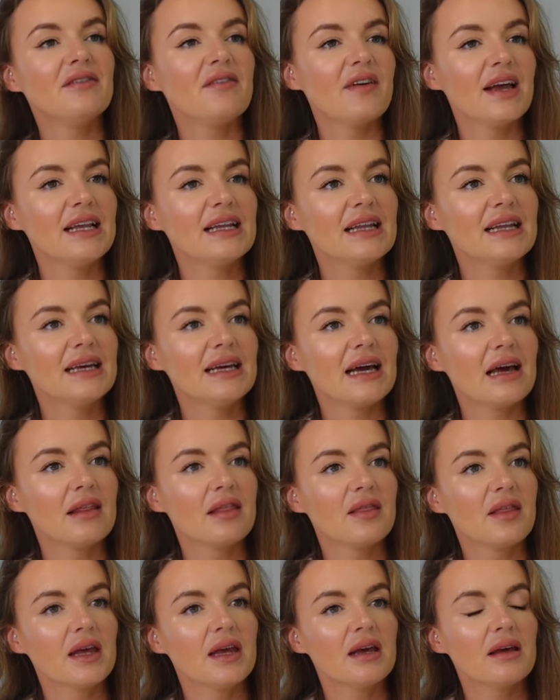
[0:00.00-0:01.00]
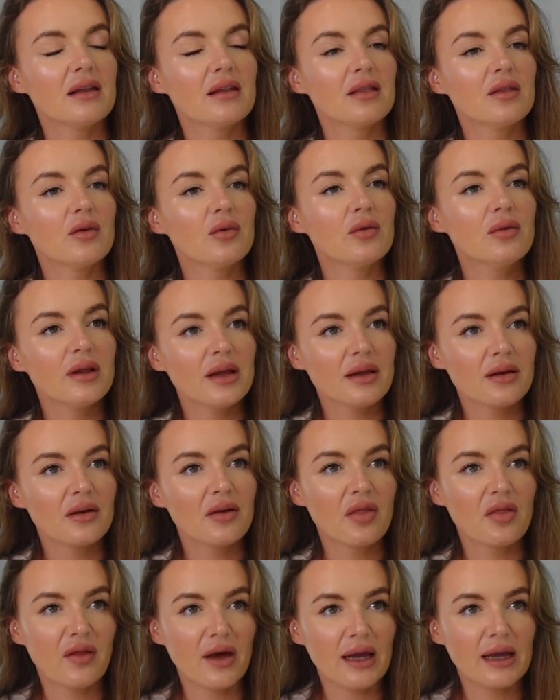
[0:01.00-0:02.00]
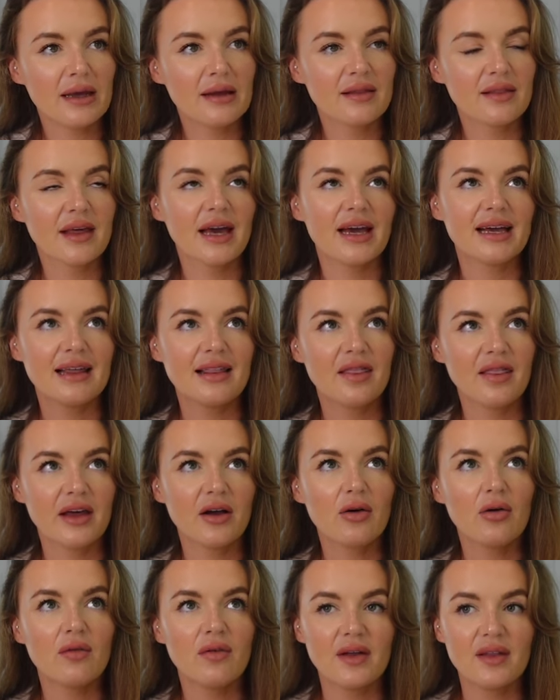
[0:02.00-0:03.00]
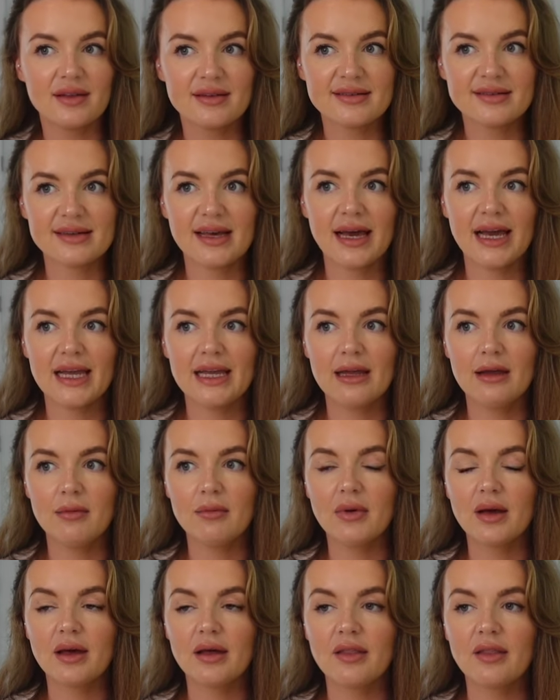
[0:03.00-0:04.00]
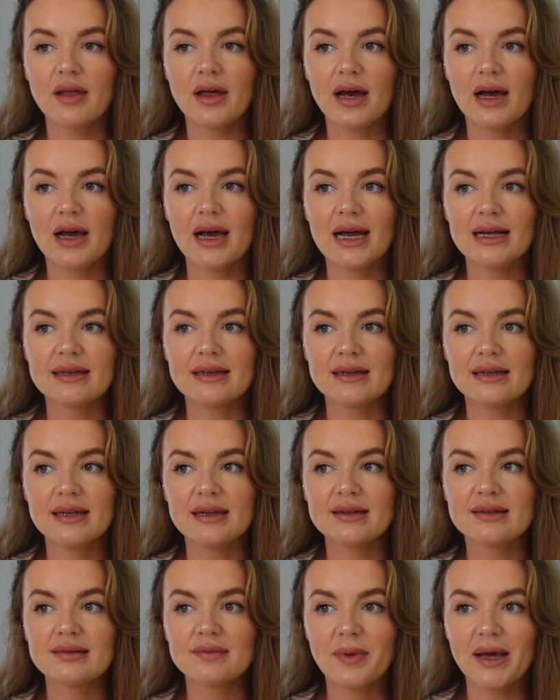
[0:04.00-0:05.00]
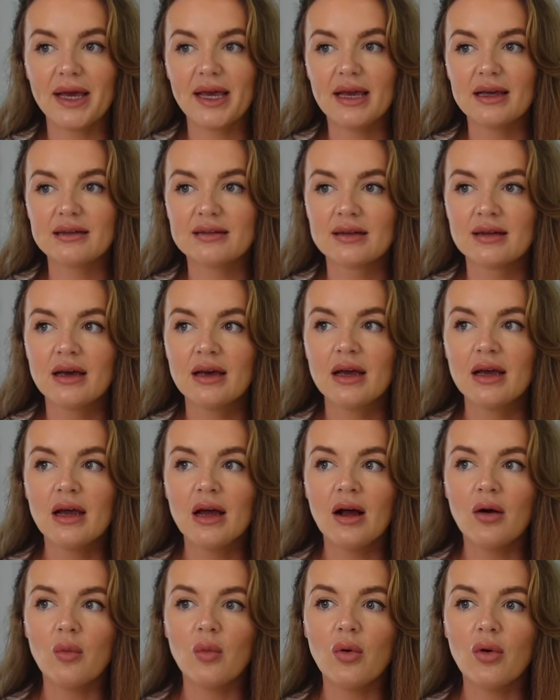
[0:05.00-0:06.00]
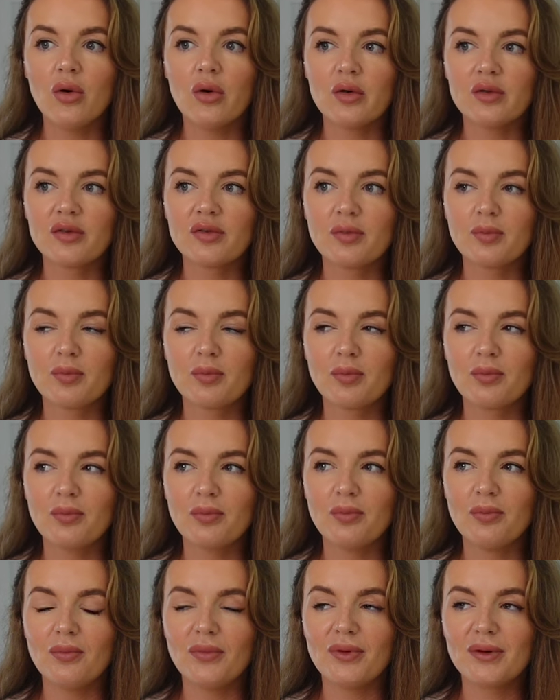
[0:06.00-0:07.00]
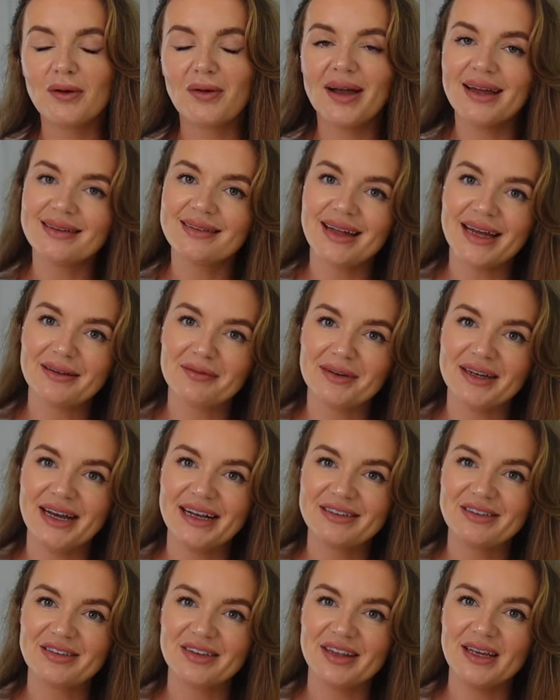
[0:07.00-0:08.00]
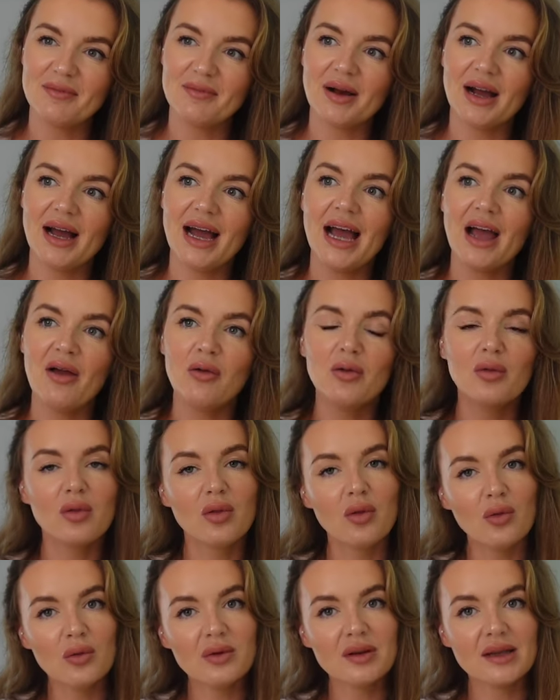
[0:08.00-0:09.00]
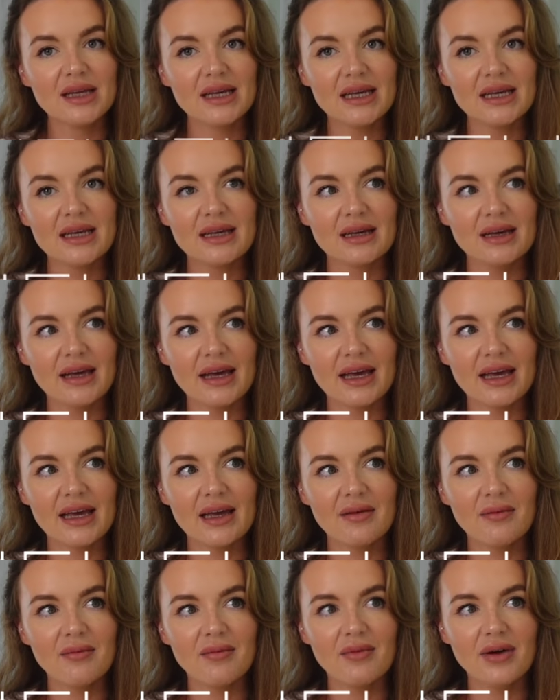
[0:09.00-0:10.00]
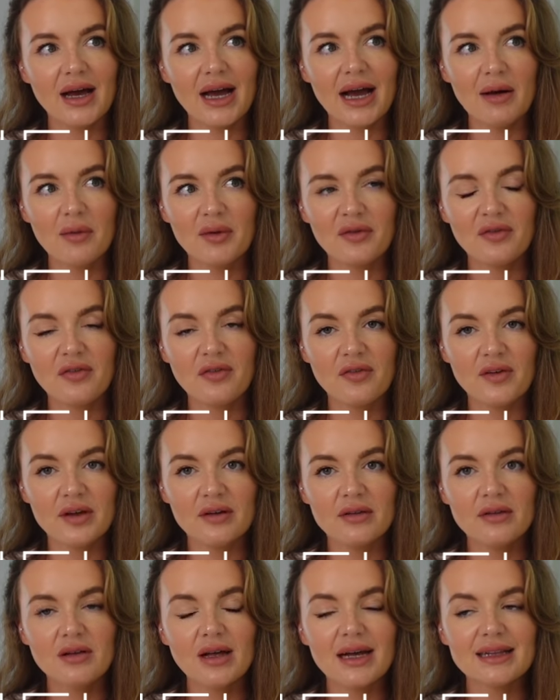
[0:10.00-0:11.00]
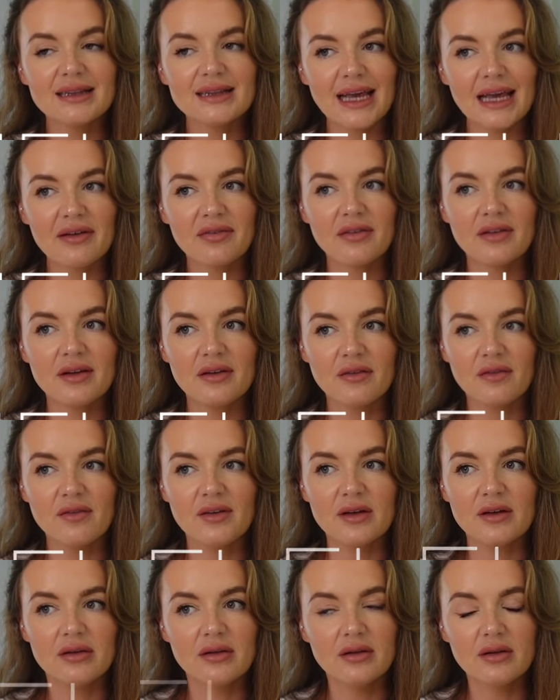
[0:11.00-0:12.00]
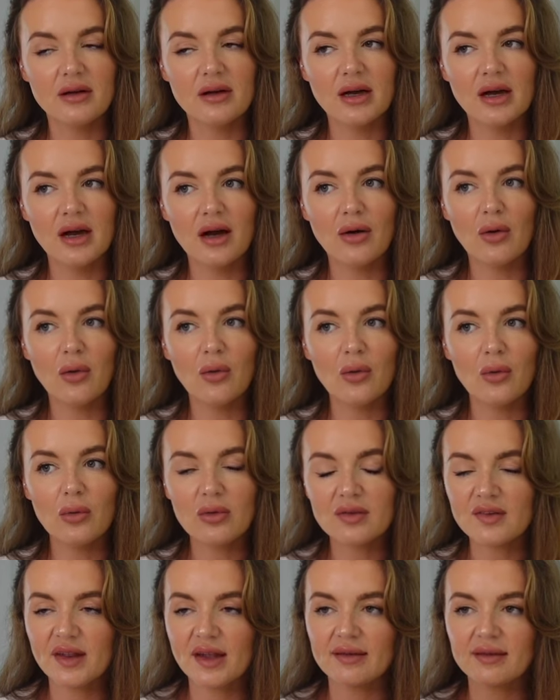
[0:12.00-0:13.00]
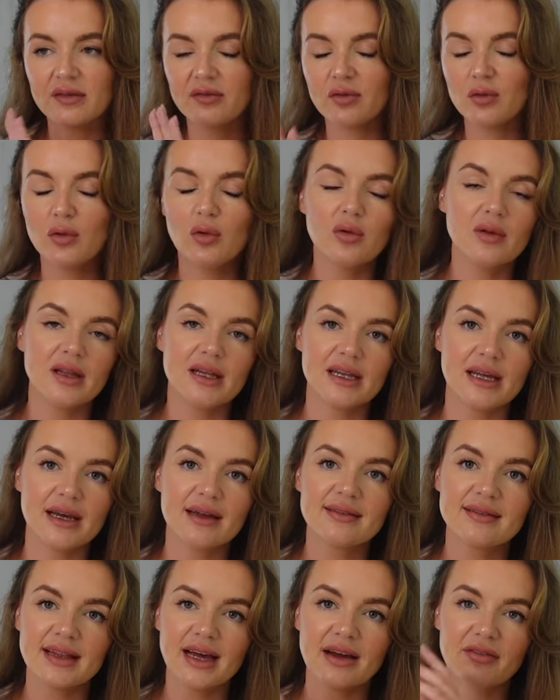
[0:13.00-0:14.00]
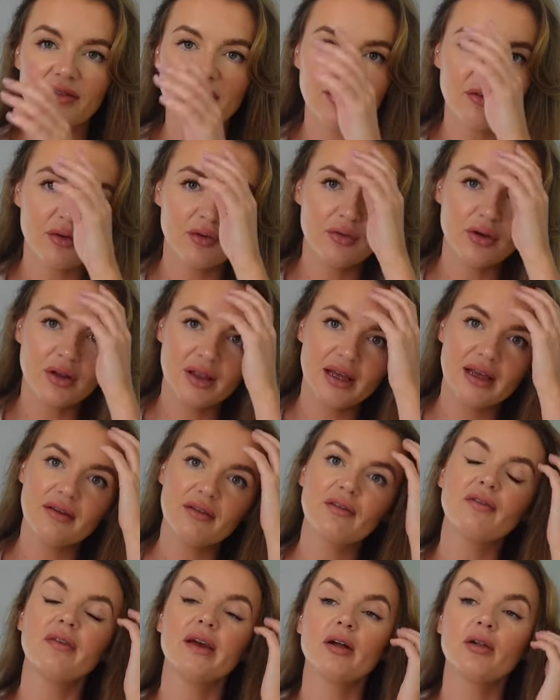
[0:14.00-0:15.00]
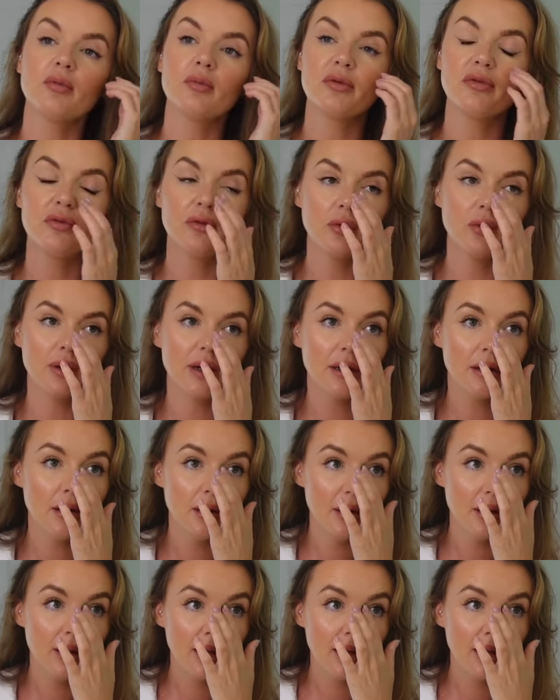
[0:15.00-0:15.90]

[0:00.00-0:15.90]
finally, I think the only other thing that I can think of at this time that I didn't expect was quite a sad one actually, but how lonely um, I would feel. I definitely feel a whole sense of loneliness that I've never really felt before.